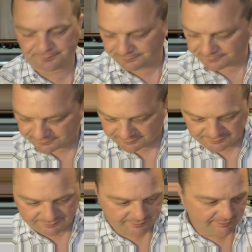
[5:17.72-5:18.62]

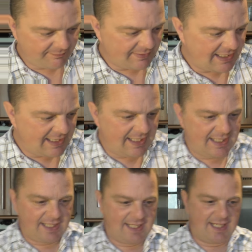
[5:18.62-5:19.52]

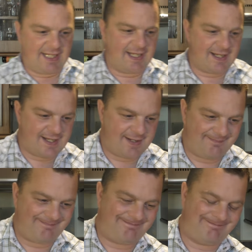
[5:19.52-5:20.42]

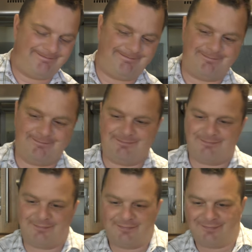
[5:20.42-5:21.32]

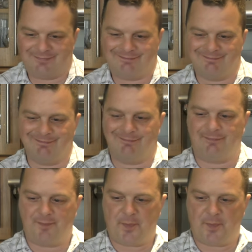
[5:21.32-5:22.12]
(no one is talking)